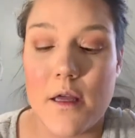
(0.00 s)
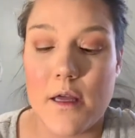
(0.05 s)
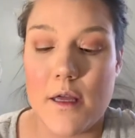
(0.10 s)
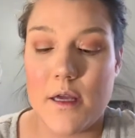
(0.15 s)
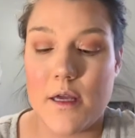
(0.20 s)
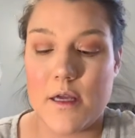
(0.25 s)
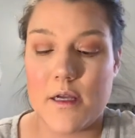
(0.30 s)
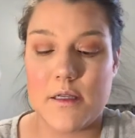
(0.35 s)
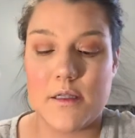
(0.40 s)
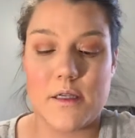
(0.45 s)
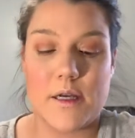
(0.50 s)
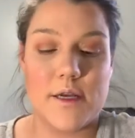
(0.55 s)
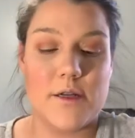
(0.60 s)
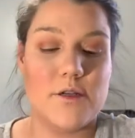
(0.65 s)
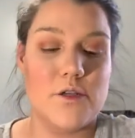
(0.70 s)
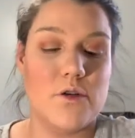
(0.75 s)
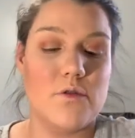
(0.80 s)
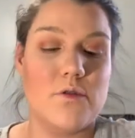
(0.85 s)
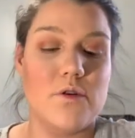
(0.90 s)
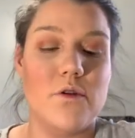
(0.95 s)
And I
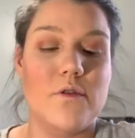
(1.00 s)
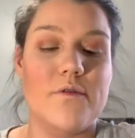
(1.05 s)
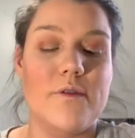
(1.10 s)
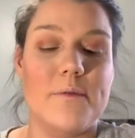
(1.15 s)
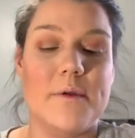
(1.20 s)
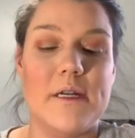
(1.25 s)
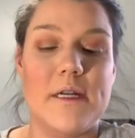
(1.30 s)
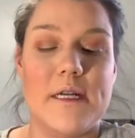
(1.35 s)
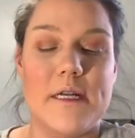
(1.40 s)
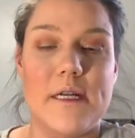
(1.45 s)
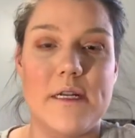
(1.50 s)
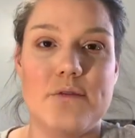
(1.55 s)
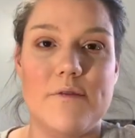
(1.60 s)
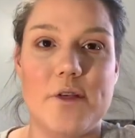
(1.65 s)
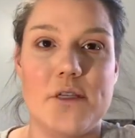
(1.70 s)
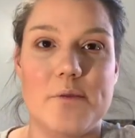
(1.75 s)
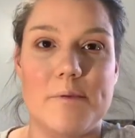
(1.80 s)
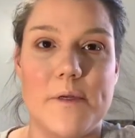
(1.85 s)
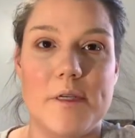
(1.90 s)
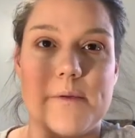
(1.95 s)
don't know if I'm gonna need any
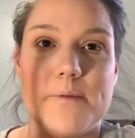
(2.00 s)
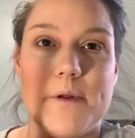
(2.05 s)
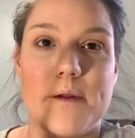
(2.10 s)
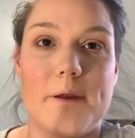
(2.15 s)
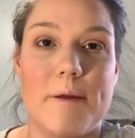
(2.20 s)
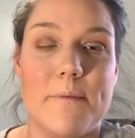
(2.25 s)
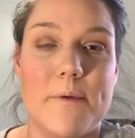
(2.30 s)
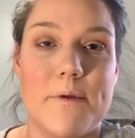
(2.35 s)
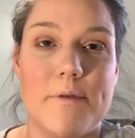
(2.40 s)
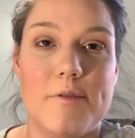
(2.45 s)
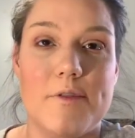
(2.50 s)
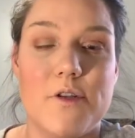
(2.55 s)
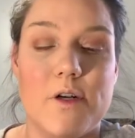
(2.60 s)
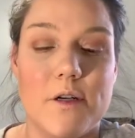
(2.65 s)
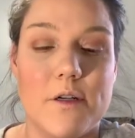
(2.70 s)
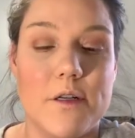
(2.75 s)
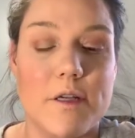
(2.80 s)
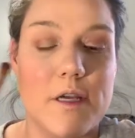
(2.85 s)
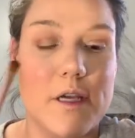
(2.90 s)
Fix Plus, but I'm gonna start